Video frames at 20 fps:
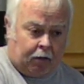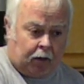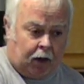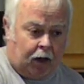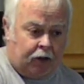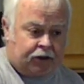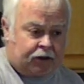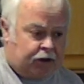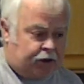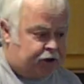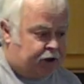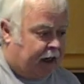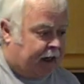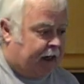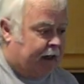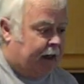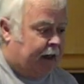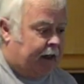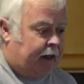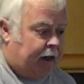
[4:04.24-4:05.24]
roasted
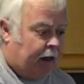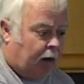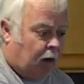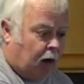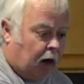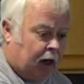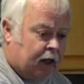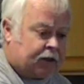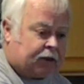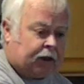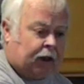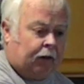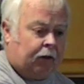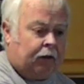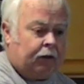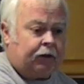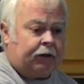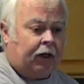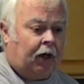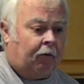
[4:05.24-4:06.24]
chicken in here
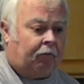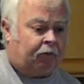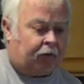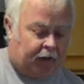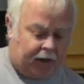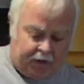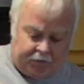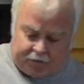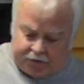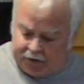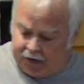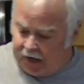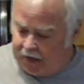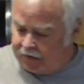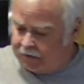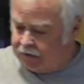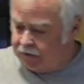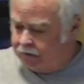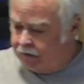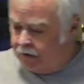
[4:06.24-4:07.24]
also to help flavor
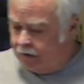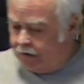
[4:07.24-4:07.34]
that.